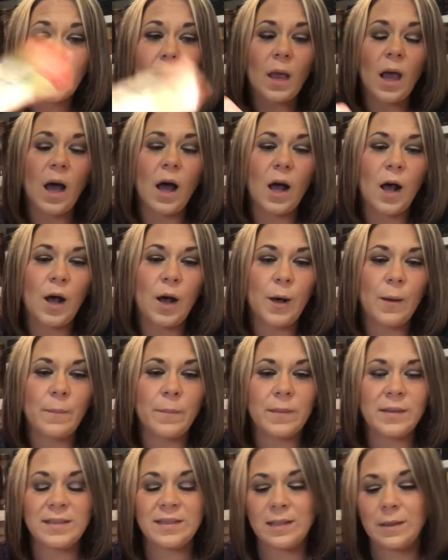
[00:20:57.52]

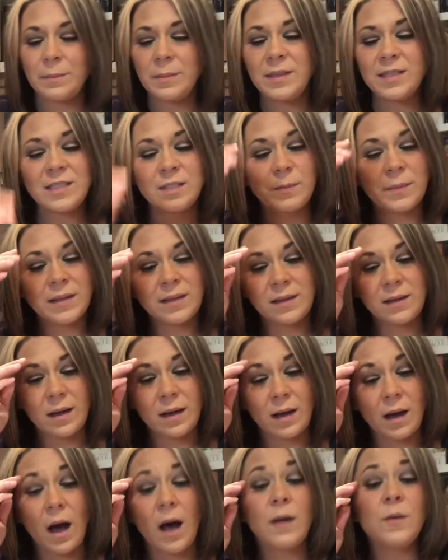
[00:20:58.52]
Um, somebody's been
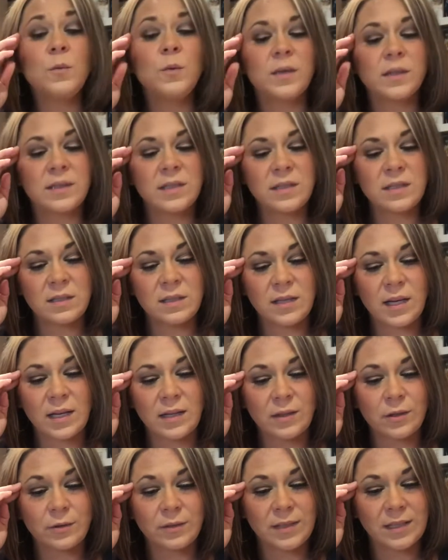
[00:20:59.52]
unwilling to
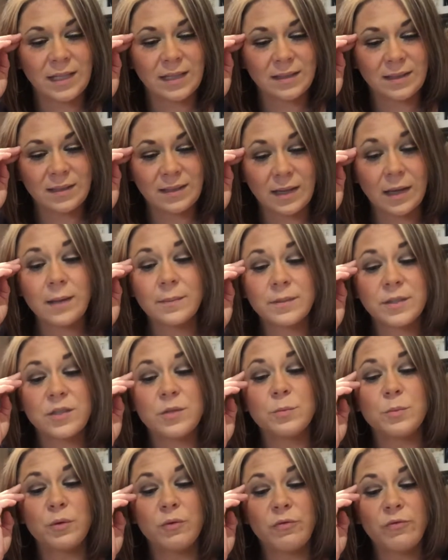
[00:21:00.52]
take those next steps to
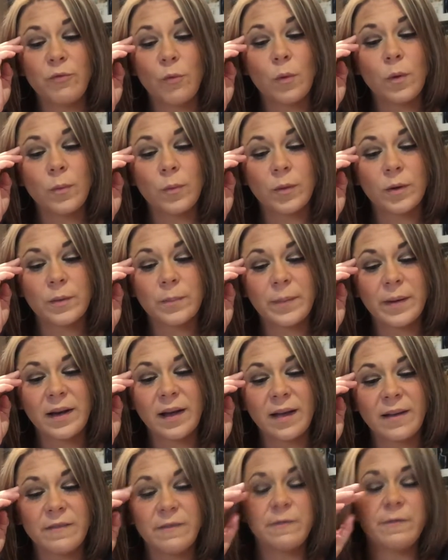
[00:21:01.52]
move forward. But
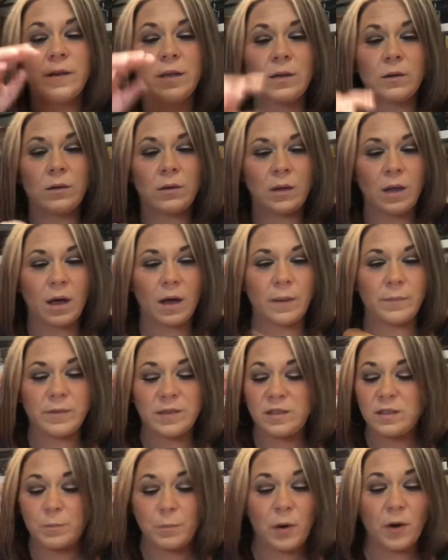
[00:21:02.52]
I feel um,
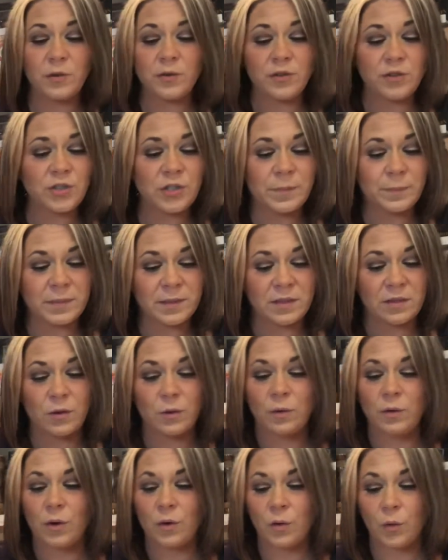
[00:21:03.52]
this partnership is no
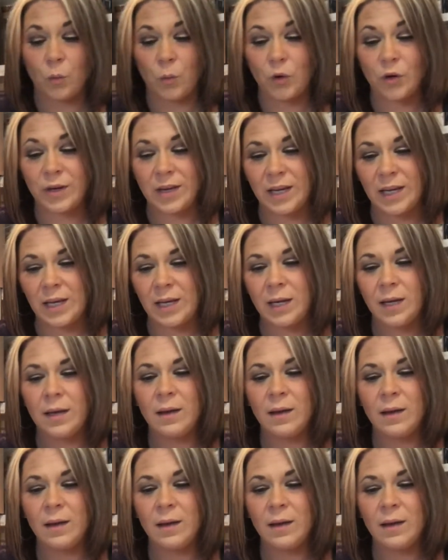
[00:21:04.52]
longer working.